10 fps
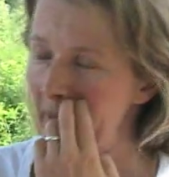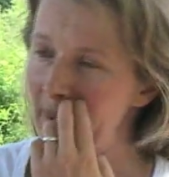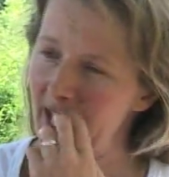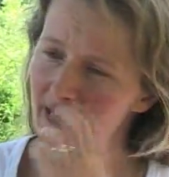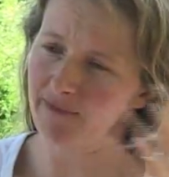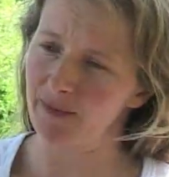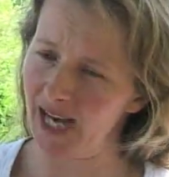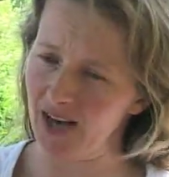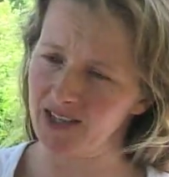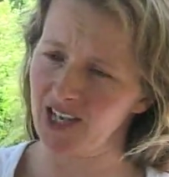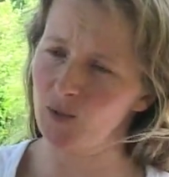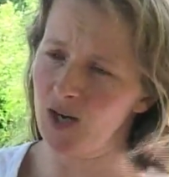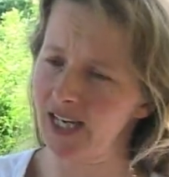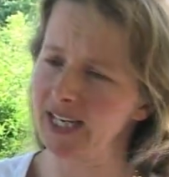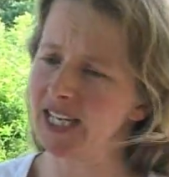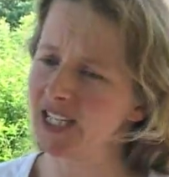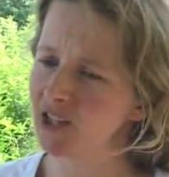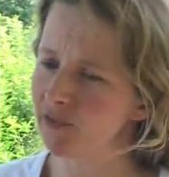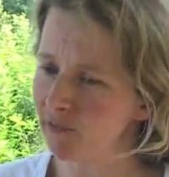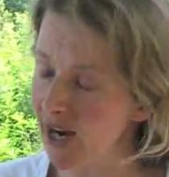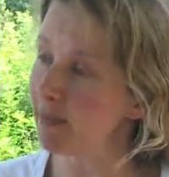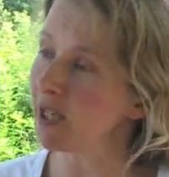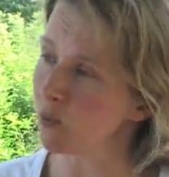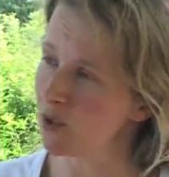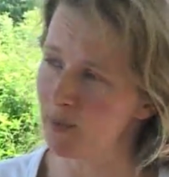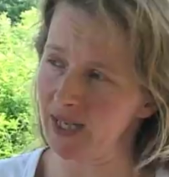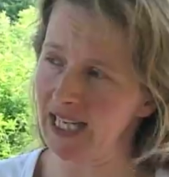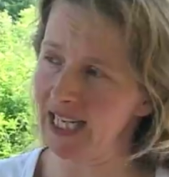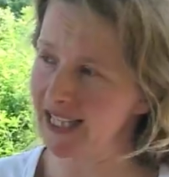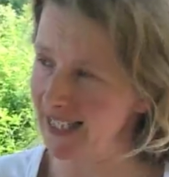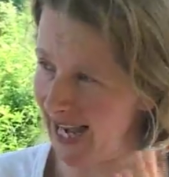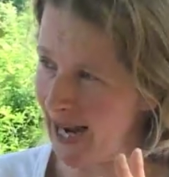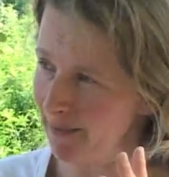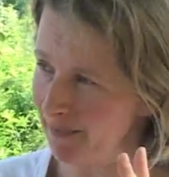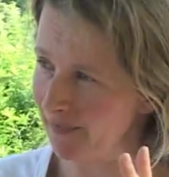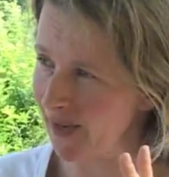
then from the outside working in, the framing would be the same.